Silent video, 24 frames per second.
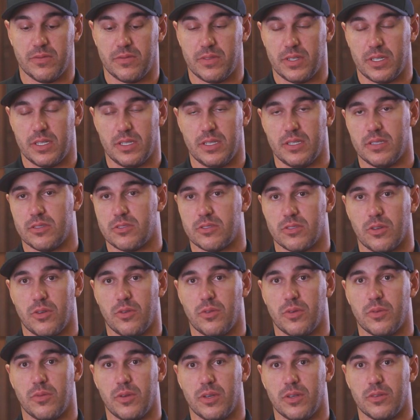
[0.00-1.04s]
infinity is so
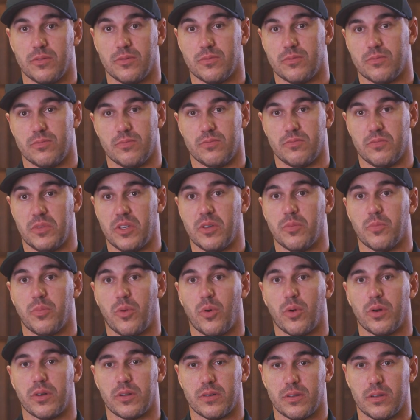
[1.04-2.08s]

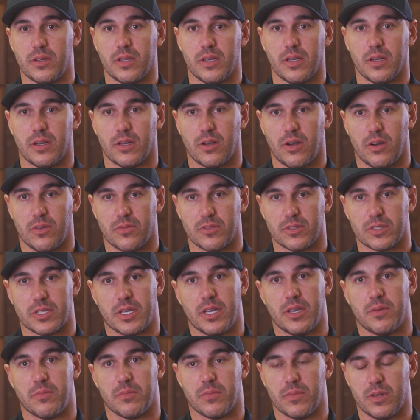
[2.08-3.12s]
important in a golfer's
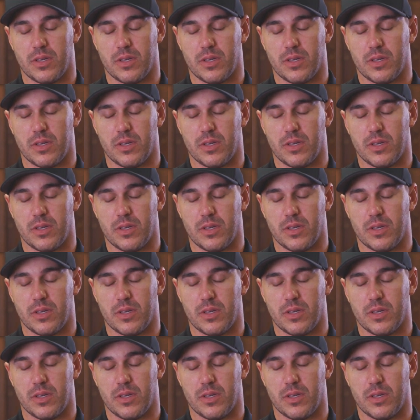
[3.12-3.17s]
game.